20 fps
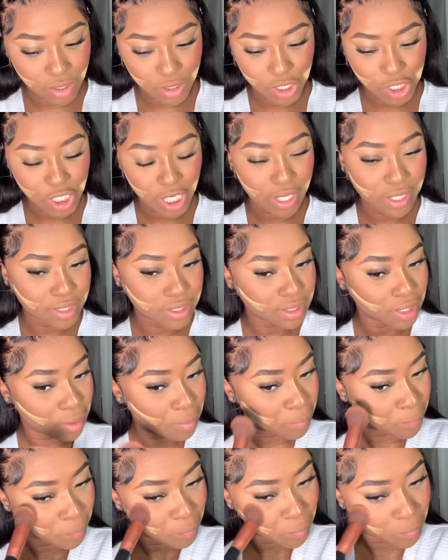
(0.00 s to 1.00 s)
Share
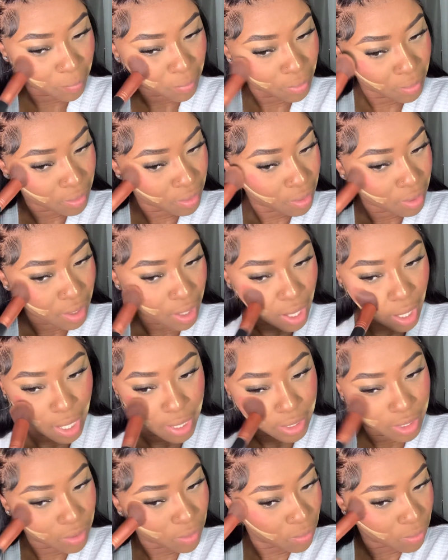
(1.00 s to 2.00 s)
some. And
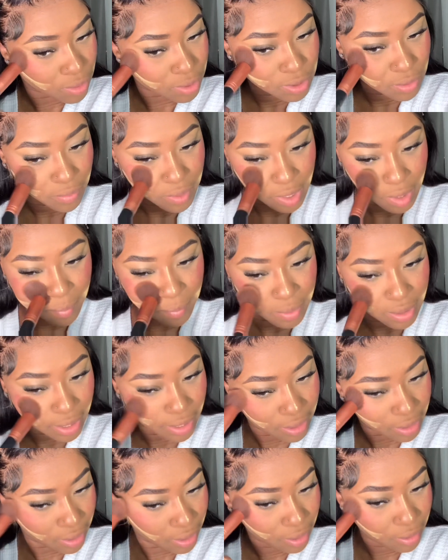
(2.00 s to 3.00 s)
then also keep
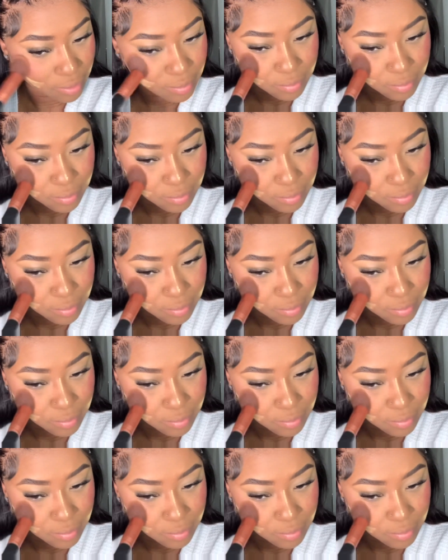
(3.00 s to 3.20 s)
blending.